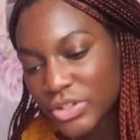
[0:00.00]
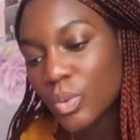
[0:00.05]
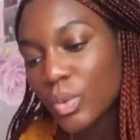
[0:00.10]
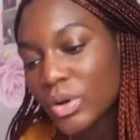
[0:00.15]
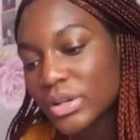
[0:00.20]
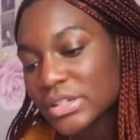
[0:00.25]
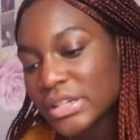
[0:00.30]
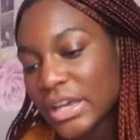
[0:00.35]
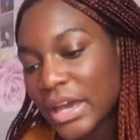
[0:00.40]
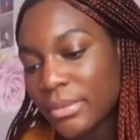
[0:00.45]
The
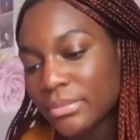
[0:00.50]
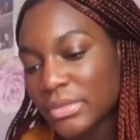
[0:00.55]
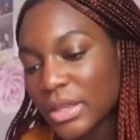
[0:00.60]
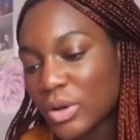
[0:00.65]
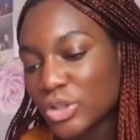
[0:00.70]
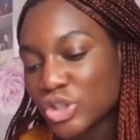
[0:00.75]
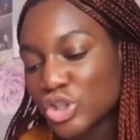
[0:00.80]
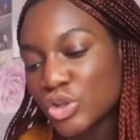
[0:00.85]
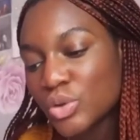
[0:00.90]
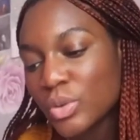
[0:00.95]
one time
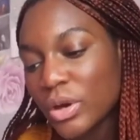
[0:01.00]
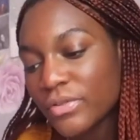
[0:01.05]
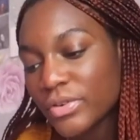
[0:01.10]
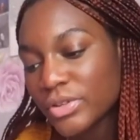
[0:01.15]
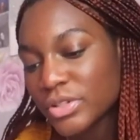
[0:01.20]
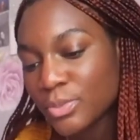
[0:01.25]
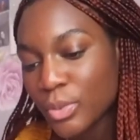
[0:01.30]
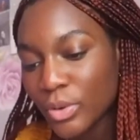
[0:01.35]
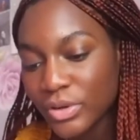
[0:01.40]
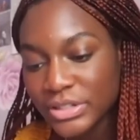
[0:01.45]
that 2 ever
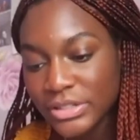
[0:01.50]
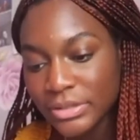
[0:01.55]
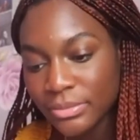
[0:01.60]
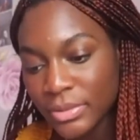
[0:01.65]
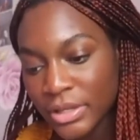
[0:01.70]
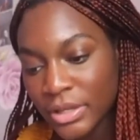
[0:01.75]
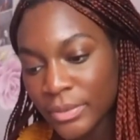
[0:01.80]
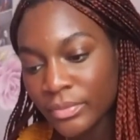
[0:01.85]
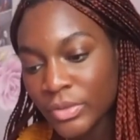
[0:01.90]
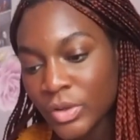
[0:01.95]
spoke to
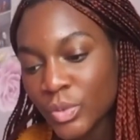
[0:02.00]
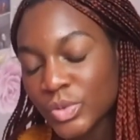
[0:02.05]
me